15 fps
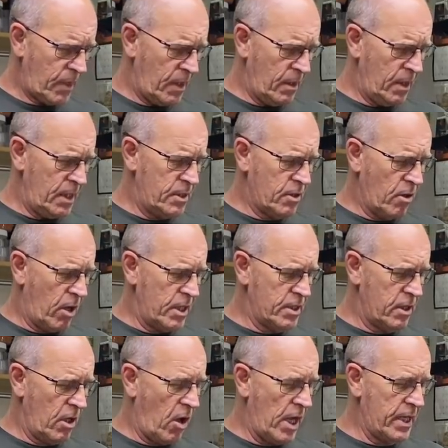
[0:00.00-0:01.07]
these guys
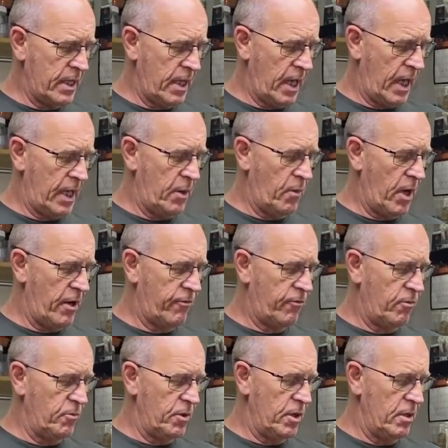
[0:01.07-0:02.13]
like it anywhere
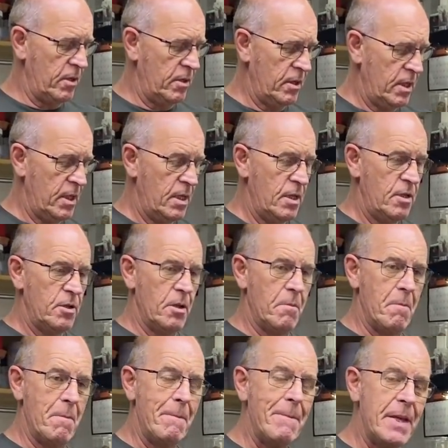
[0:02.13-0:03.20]
from the
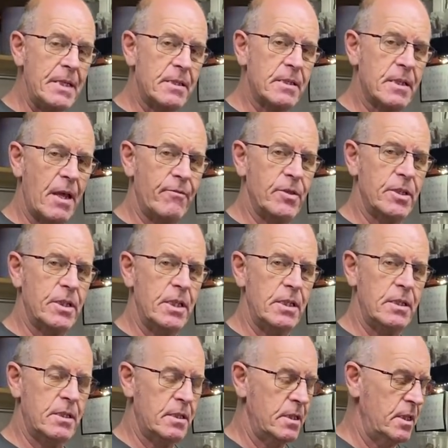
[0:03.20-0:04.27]
mid
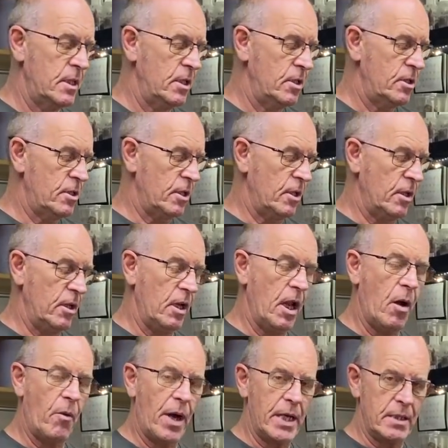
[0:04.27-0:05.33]
70s to the
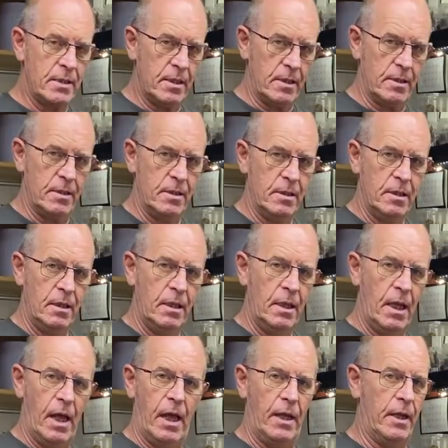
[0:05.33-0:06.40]
low 80s,
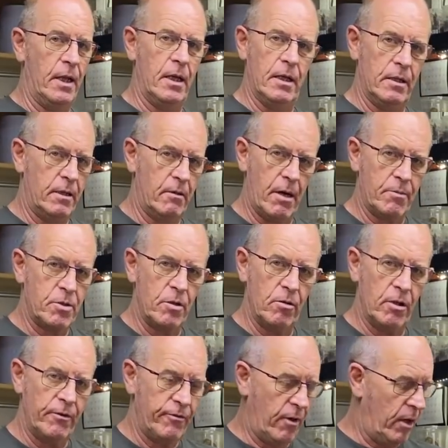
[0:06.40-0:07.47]
and they're
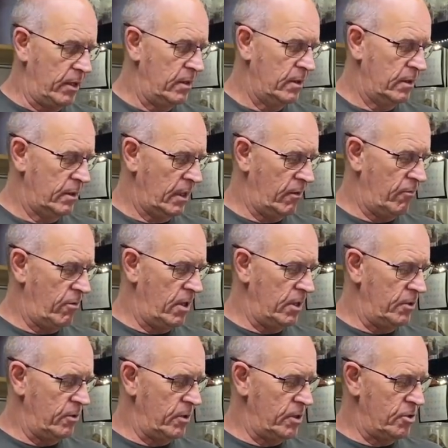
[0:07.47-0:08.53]
absolutely fine. They really
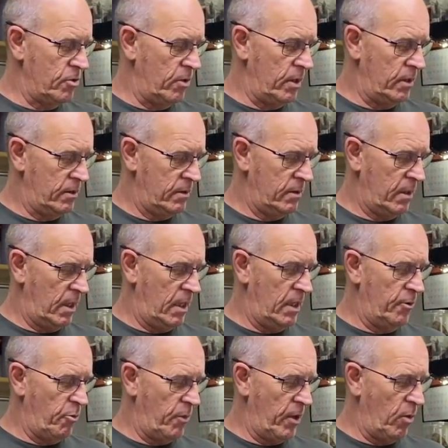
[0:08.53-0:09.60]
do enjoy a
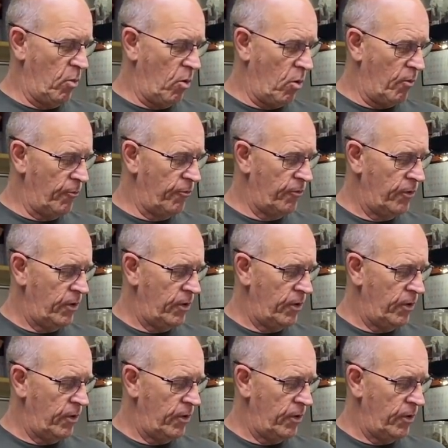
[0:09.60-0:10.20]
little bit of warmth,